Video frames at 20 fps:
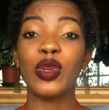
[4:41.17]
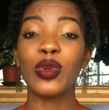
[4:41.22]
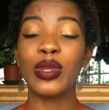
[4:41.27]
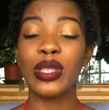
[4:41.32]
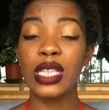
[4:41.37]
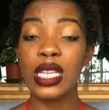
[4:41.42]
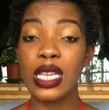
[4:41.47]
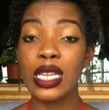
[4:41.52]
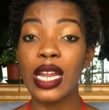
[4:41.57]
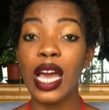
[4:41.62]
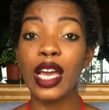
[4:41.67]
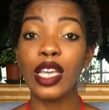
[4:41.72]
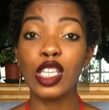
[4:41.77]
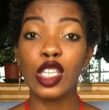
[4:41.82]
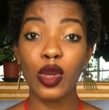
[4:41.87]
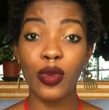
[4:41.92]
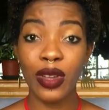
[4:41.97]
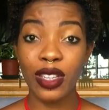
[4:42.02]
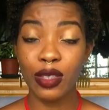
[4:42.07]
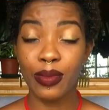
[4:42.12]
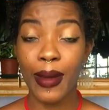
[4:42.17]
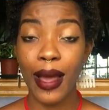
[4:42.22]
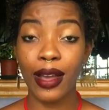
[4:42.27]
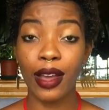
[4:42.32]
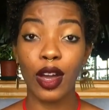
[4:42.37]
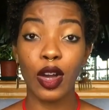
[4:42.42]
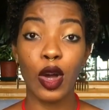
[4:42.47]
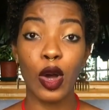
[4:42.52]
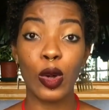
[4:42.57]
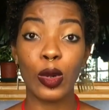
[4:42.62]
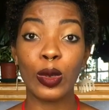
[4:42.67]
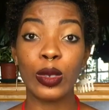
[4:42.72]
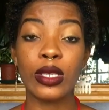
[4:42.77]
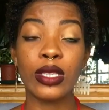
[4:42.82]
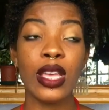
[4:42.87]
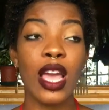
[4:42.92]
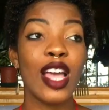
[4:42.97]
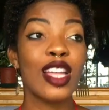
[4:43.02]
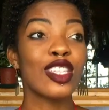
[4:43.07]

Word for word: need a US bank account